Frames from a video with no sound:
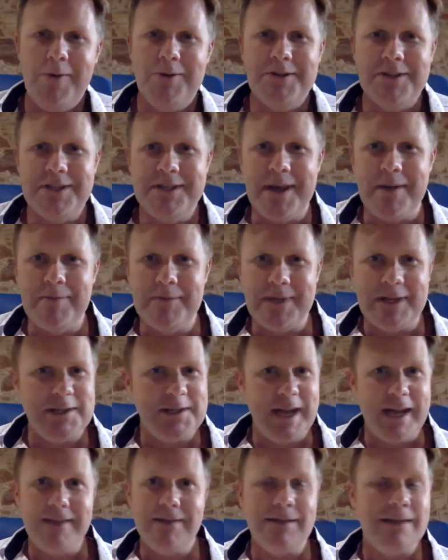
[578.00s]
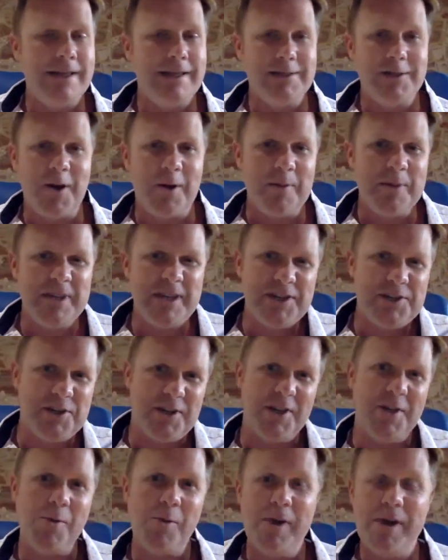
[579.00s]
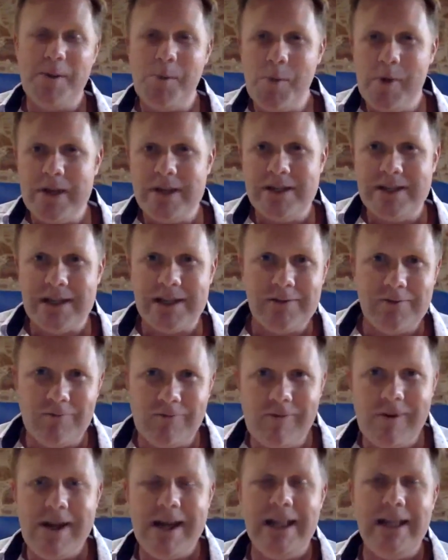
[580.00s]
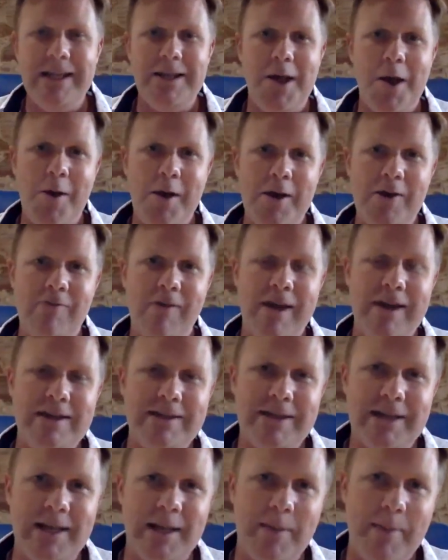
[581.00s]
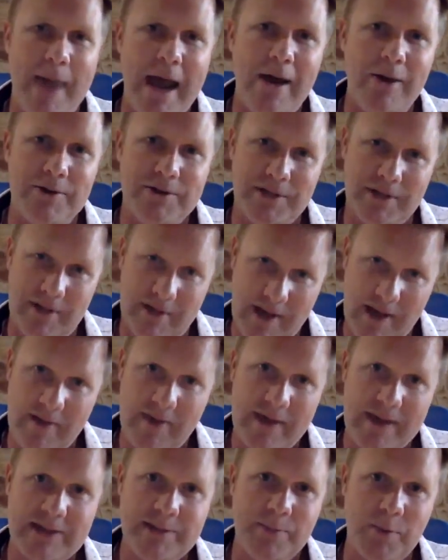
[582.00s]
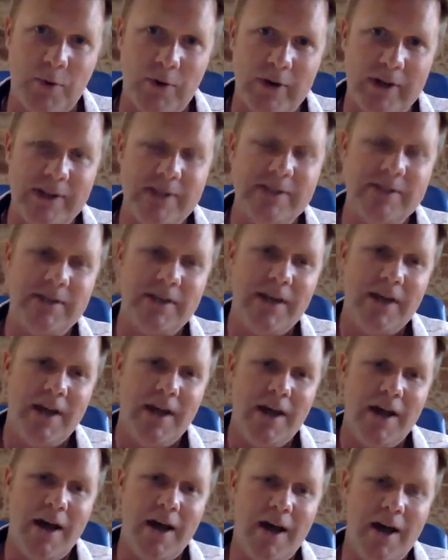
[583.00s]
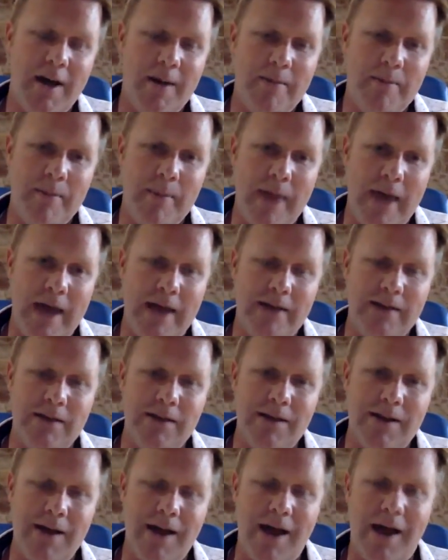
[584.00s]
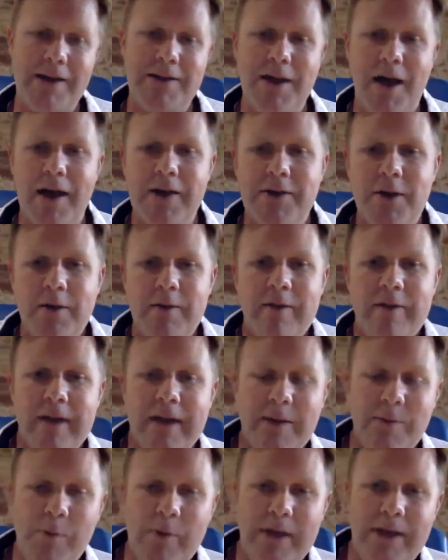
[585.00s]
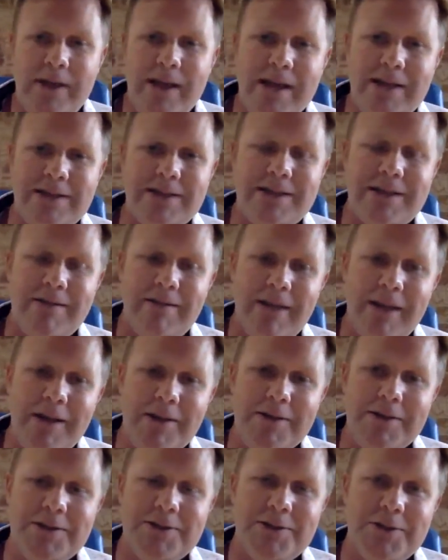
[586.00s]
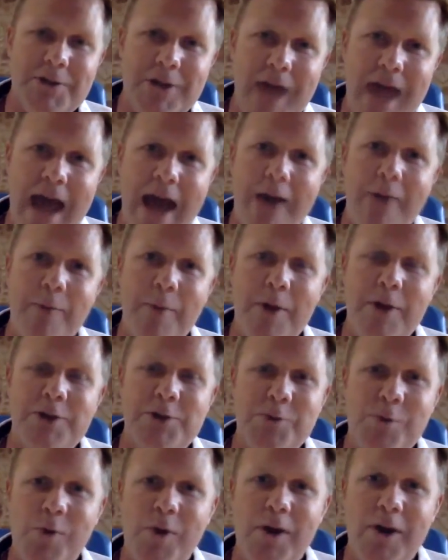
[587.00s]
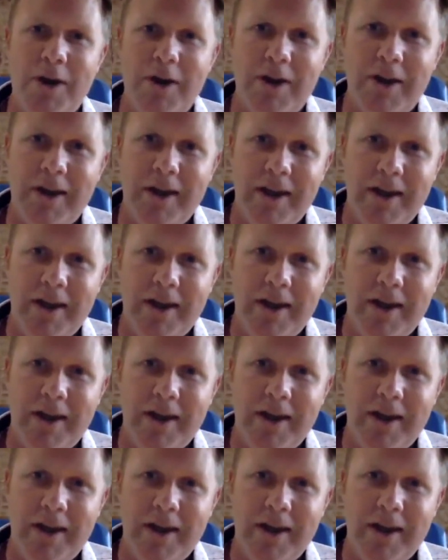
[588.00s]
attempting to enter this competition that we didn't really know a great deal about at this point. And I don't think we necessarily understood how much work